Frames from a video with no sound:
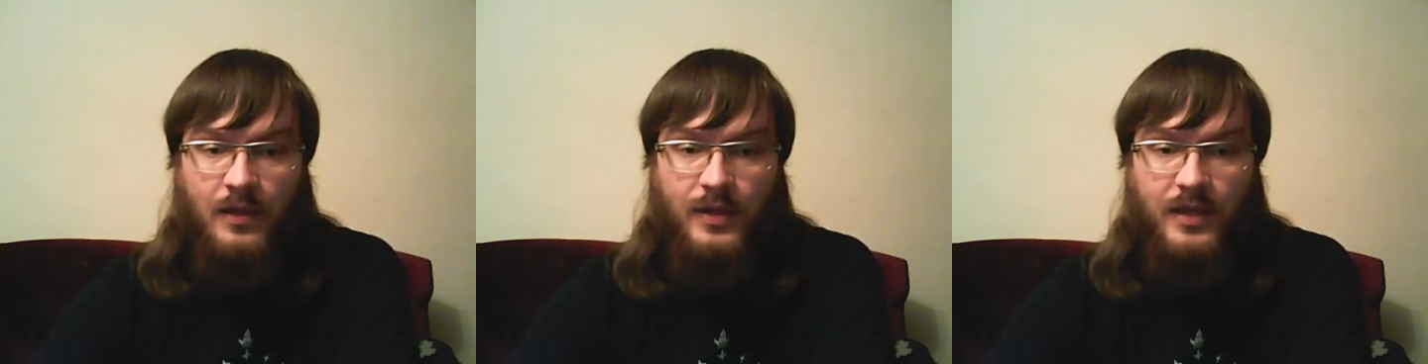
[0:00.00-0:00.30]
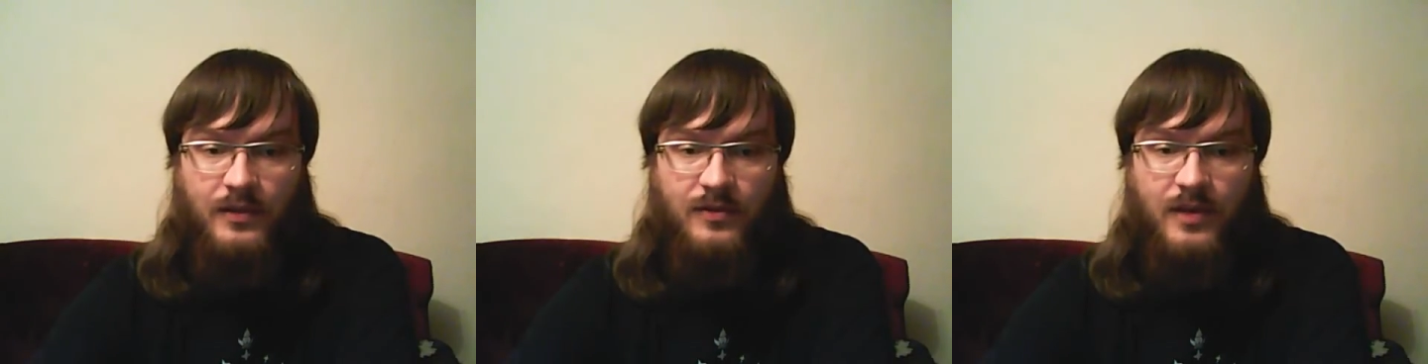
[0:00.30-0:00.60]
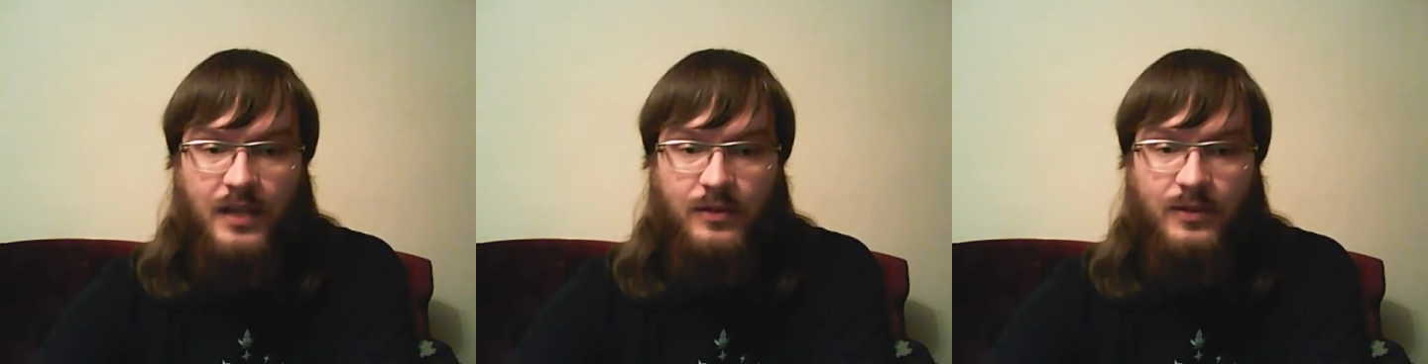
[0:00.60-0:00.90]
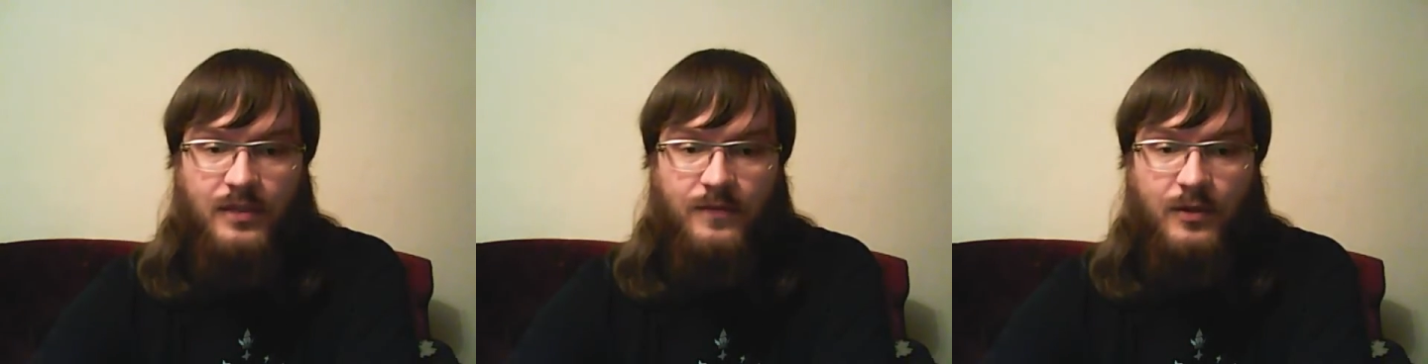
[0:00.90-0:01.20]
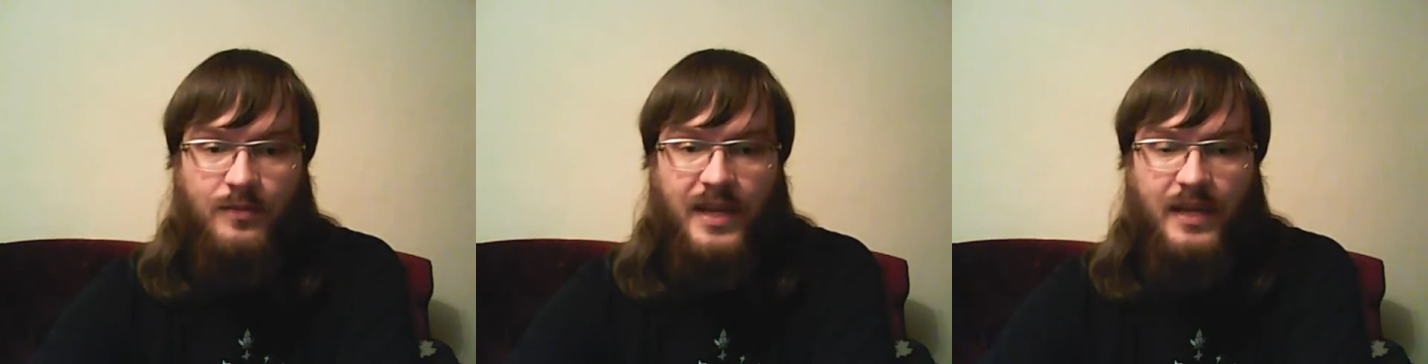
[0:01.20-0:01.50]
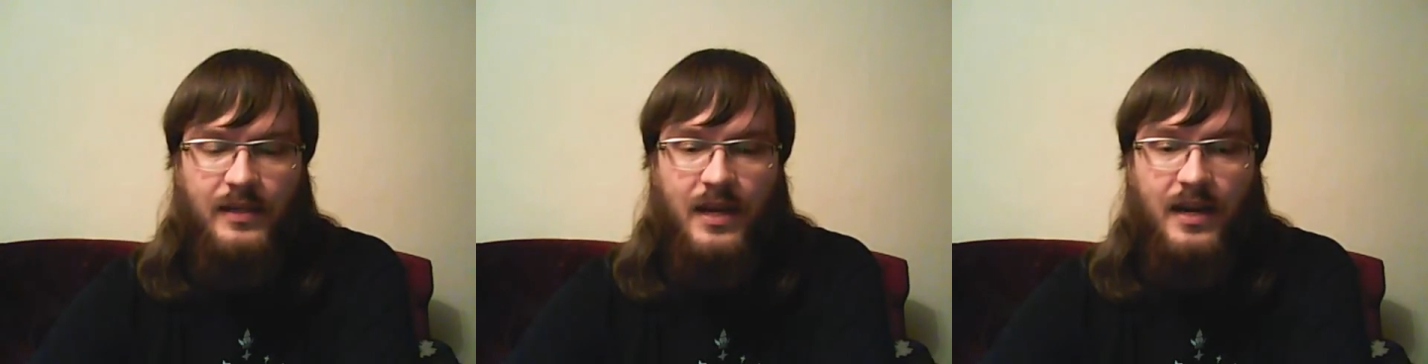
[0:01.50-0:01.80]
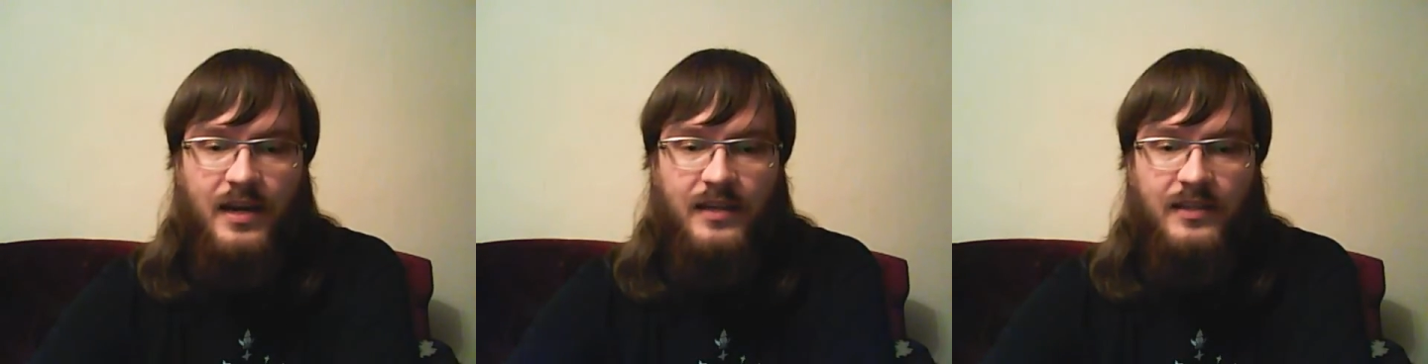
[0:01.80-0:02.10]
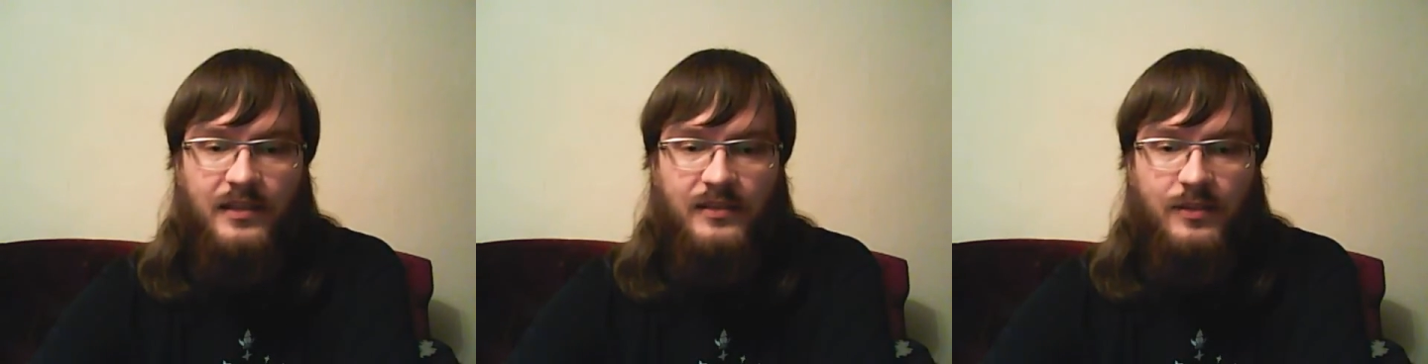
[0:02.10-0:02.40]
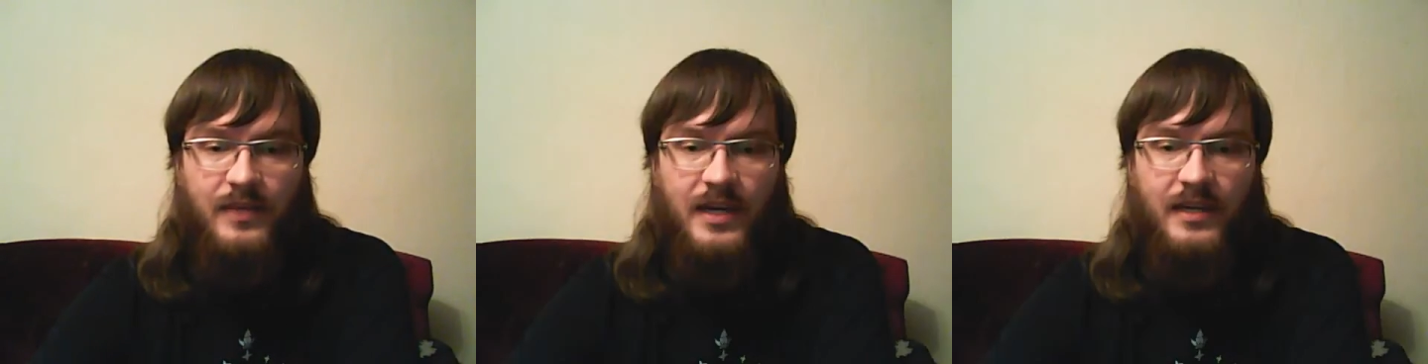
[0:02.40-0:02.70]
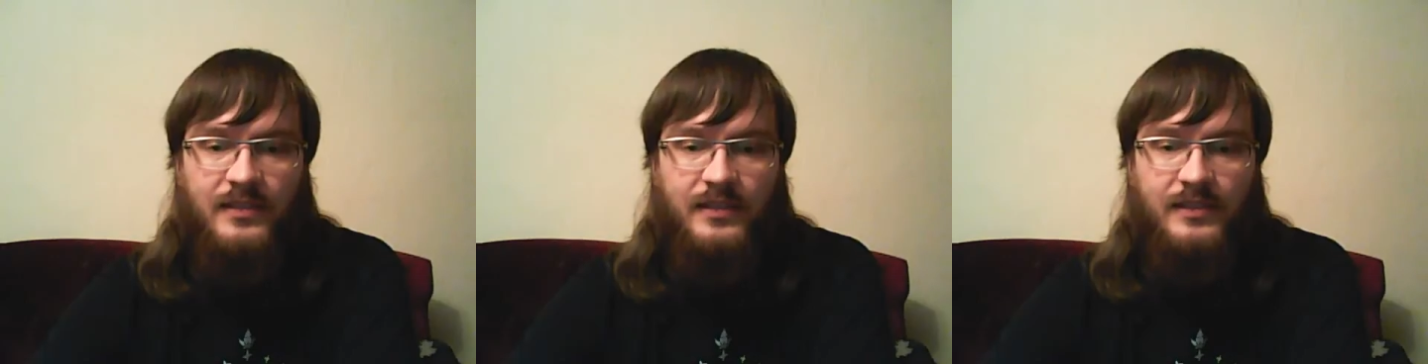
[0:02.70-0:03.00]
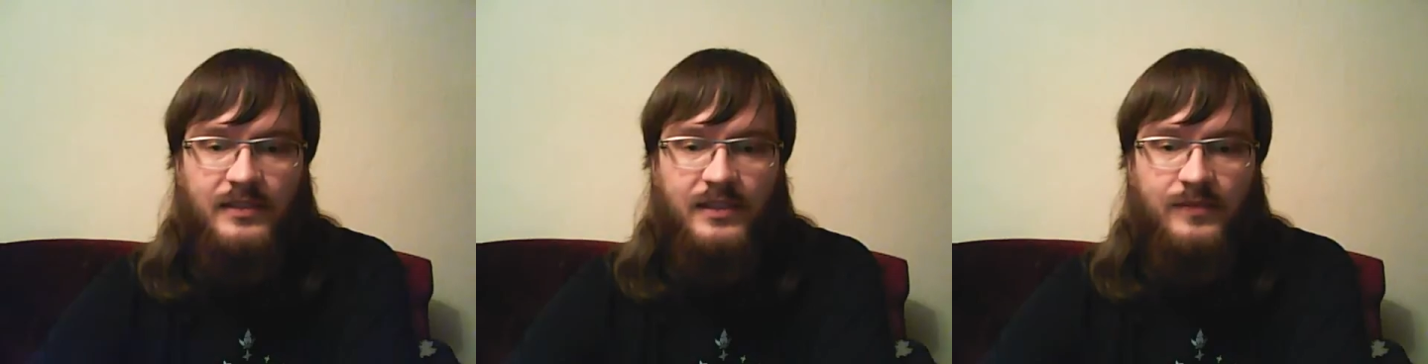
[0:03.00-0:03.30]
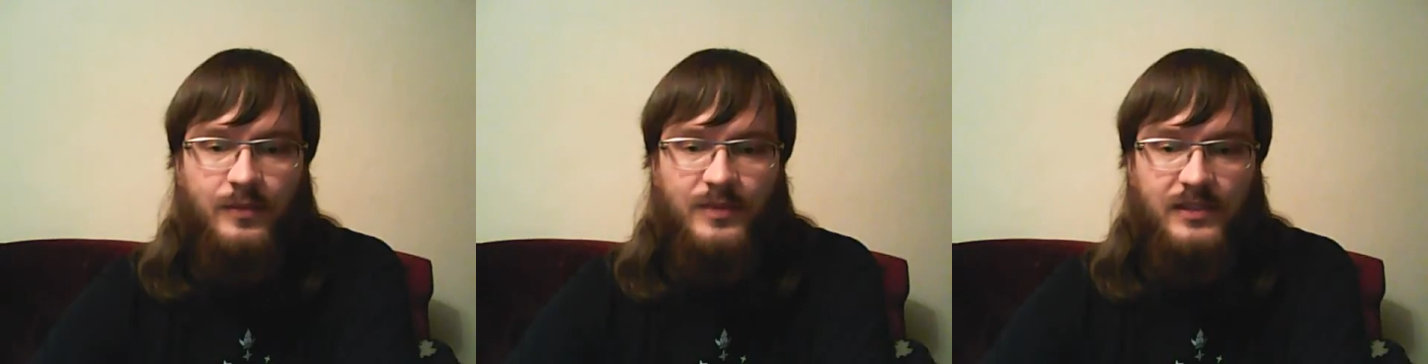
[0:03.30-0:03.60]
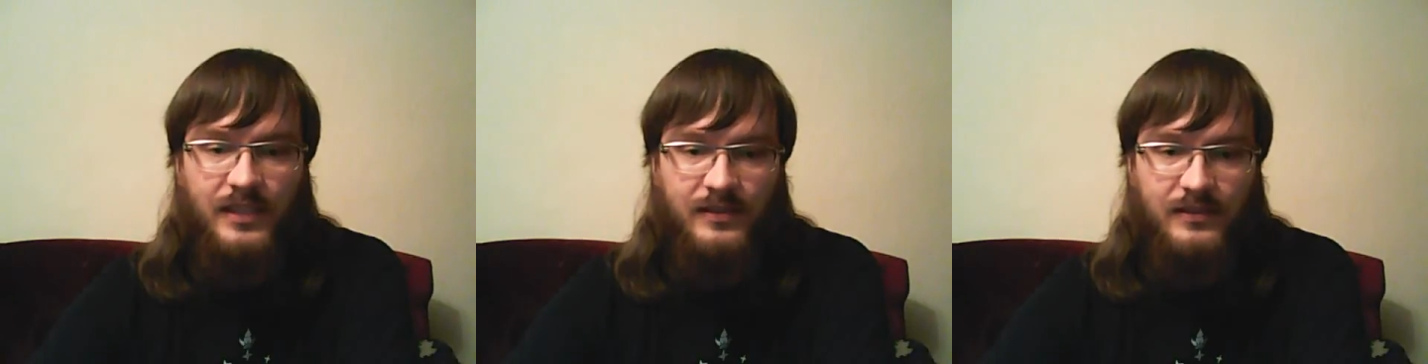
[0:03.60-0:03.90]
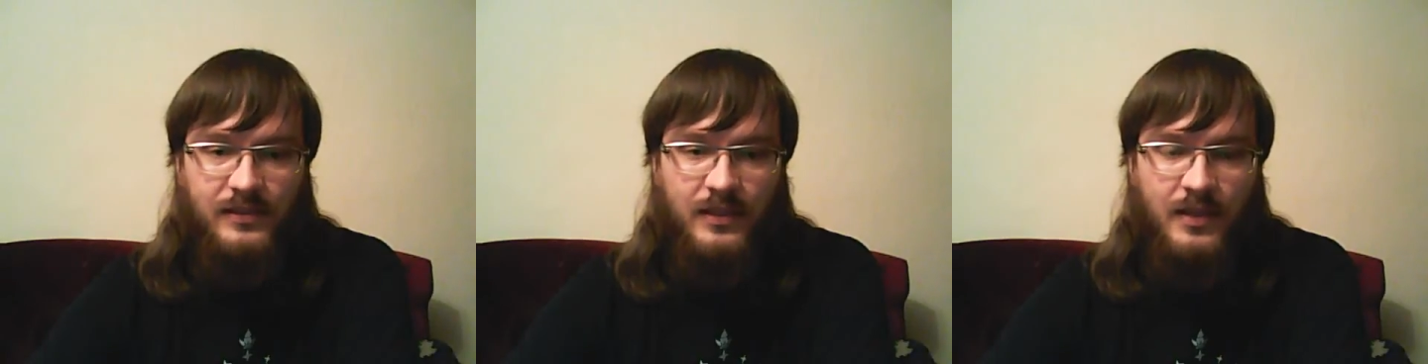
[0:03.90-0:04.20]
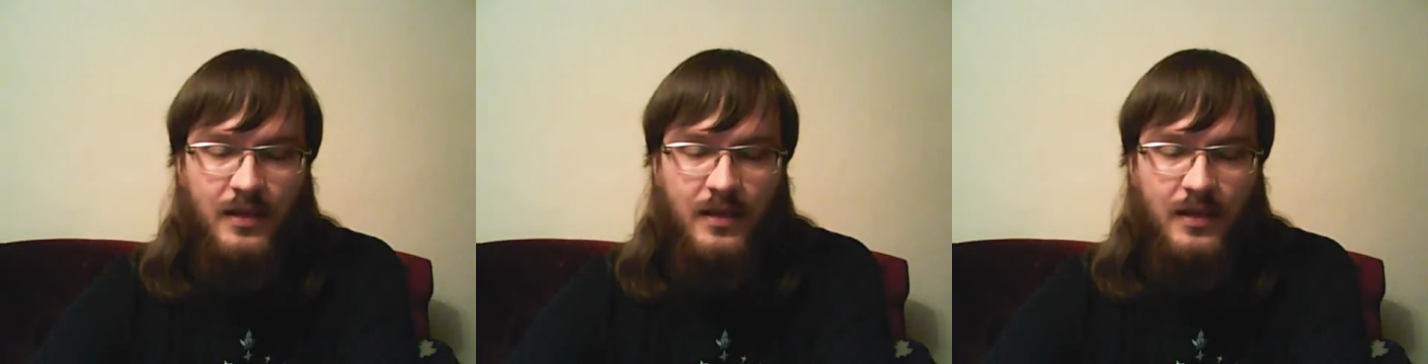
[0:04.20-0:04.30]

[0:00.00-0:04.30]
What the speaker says: You can try to give your male character some characteristics from this list.